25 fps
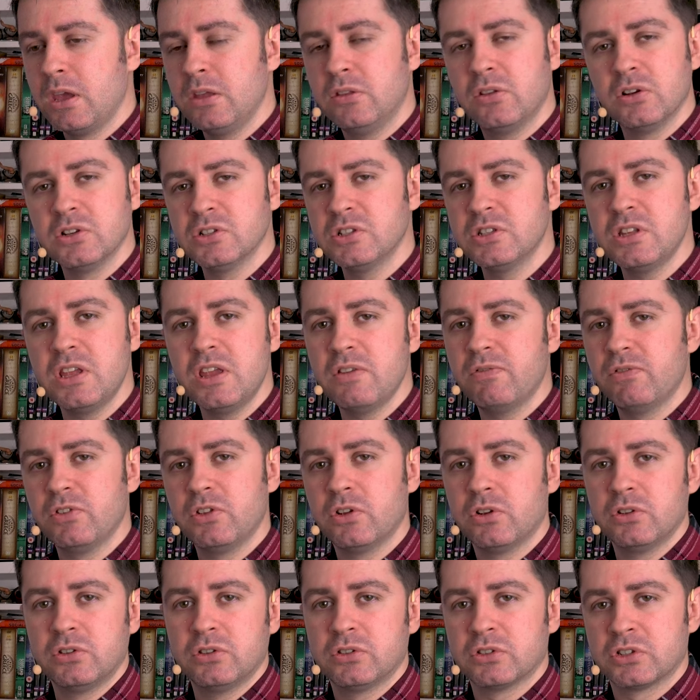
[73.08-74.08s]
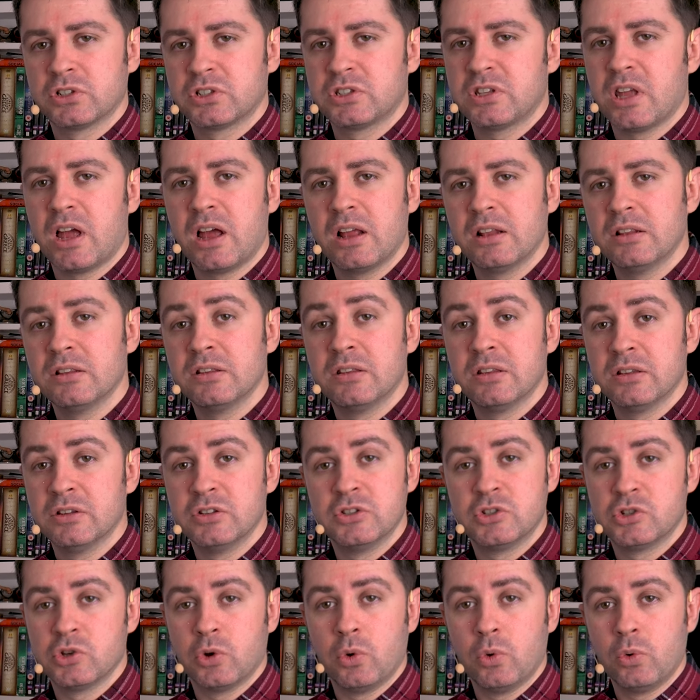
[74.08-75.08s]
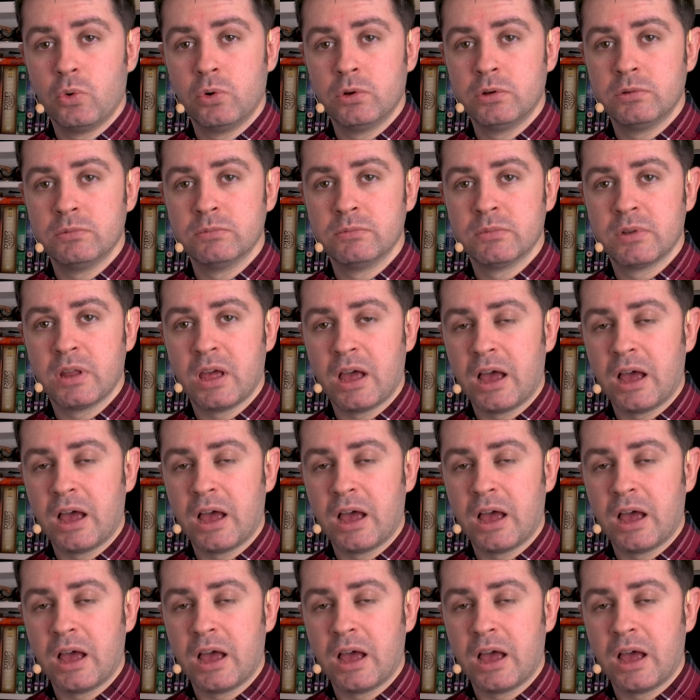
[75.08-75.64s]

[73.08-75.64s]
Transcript: He doesn't even understand his own